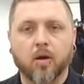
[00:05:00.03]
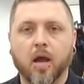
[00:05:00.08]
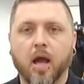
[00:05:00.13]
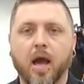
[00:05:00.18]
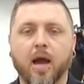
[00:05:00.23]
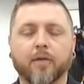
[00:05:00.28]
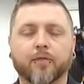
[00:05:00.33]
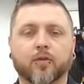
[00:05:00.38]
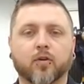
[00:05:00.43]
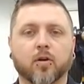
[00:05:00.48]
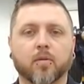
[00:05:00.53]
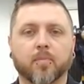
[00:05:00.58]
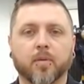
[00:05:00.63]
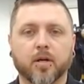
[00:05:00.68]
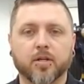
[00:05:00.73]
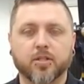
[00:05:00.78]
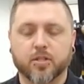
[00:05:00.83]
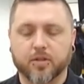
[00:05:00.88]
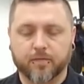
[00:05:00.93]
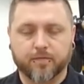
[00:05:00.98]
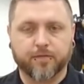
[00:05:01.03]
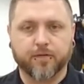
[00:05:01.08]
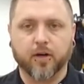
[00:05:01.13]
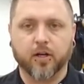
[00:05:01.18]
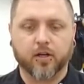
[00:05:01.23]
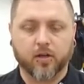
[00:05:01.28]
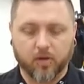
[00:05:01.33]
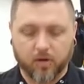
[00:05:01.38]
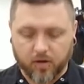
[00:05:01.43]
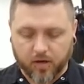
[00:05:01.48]
after a bunch of
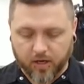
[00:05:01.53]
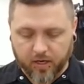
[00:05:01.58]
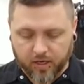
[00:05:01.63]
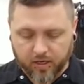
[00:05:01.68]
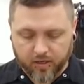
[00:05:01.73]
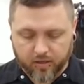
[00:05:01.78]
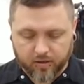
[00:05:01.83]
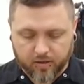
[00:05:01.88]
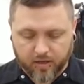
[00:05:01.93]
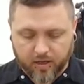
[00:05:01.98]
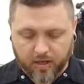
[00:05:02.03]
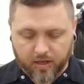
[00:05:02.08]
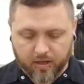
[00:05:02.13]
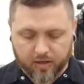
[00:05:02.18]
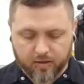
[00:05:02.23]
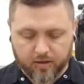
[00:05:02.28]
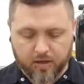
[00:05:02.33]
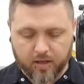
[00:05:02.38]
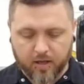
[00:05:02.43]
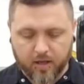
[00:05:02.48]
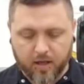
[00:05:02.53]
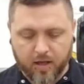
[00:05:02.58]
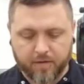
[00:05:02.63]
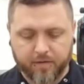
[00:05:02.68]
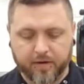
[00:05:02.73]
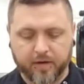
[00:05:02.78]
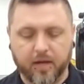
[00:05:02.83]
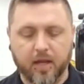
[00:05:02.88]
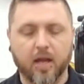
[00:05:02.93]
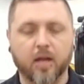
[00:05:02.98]
fuckery and, and
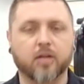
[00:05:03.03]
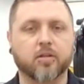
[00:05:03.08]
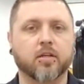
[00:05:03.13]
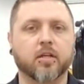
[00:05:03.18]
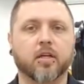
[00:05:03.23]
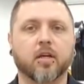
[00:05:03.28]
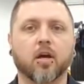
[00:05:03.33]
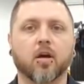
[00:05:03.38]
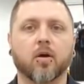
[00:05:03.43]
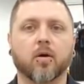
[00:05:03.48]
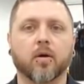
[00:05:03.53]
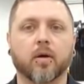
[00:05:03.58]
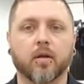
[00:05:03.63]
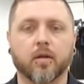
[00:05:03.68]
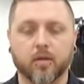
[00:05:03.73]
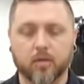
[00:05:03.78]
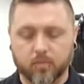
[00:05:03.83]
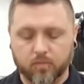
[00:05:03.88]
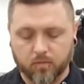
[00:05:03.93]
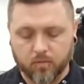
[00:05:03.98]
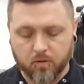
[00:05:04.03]
having to actually go and